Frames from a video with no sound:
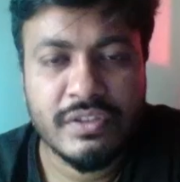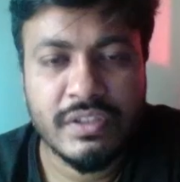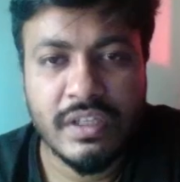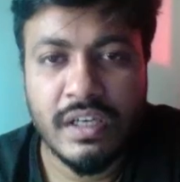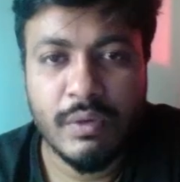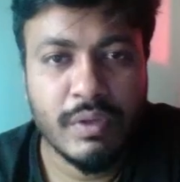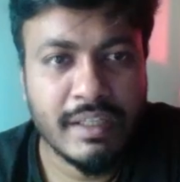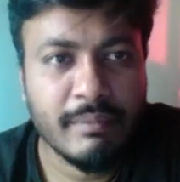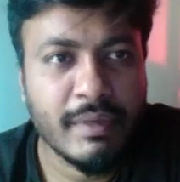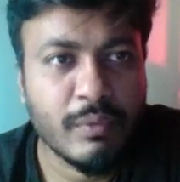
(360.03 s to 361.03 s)
I will
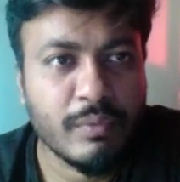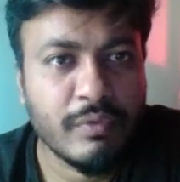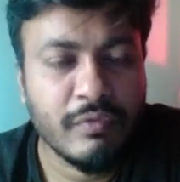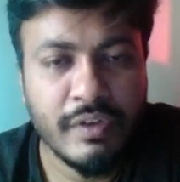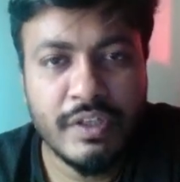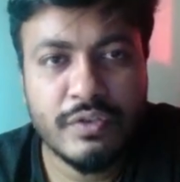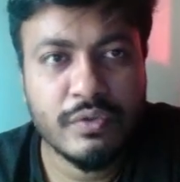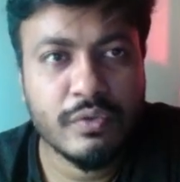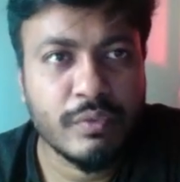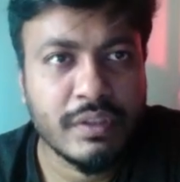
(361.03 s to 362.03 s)
come back very
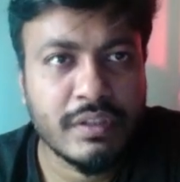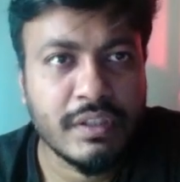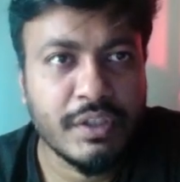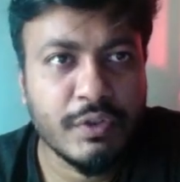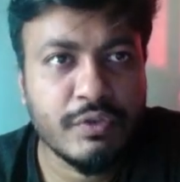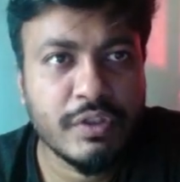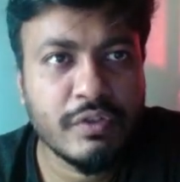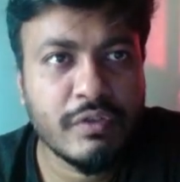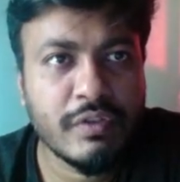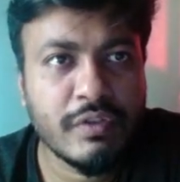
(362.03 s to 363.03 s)
soon with new
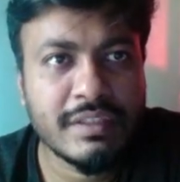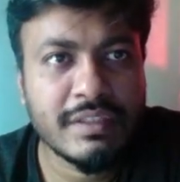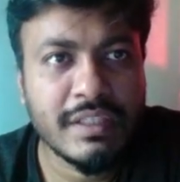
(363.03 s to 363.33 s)
tutorials how